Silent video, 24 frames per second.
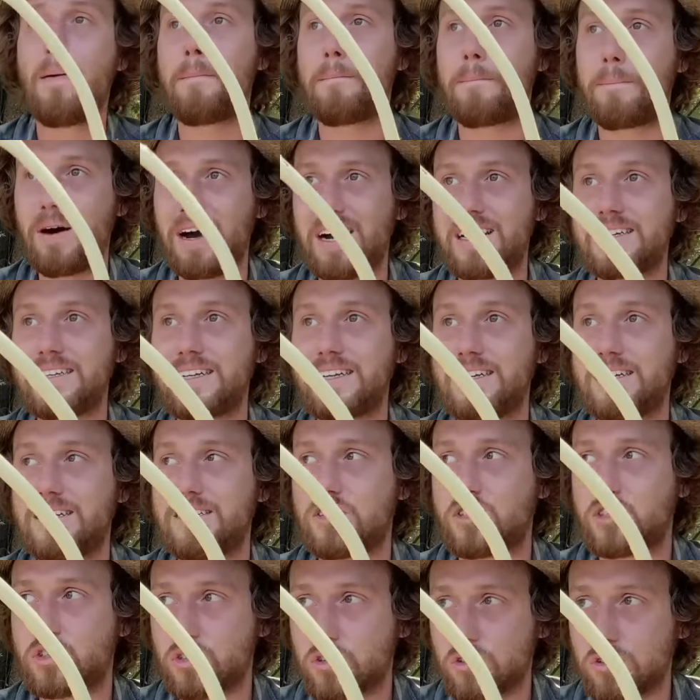but
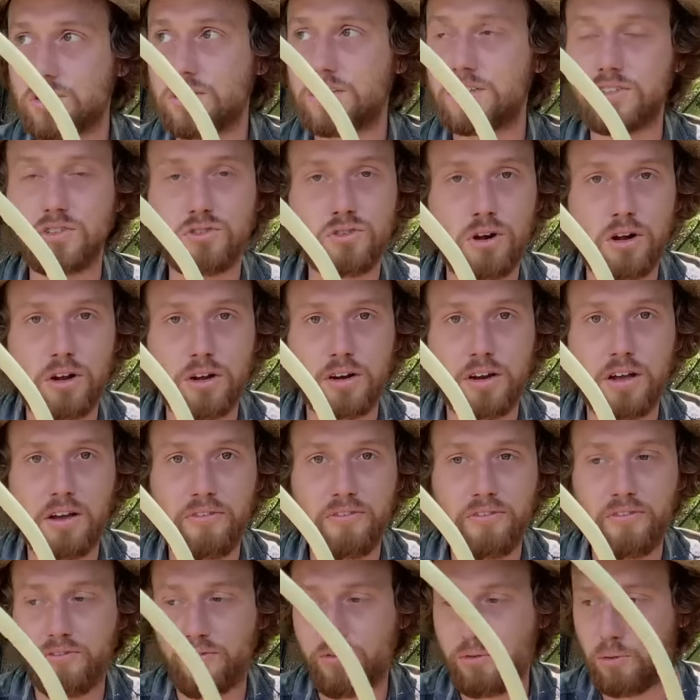certainly strong
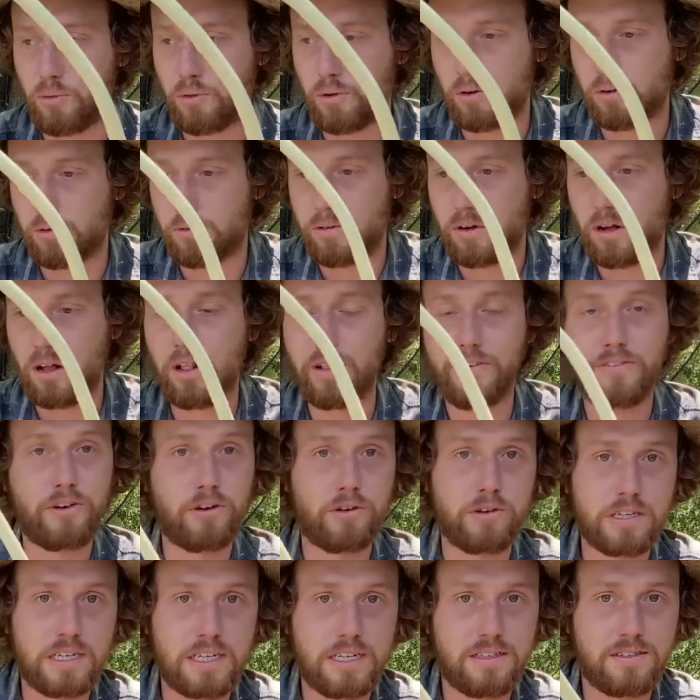enough for all of your
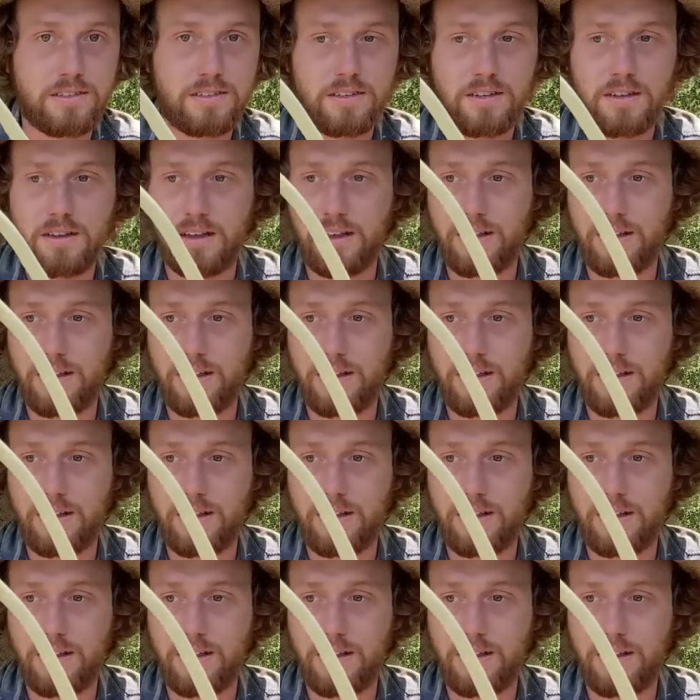needs.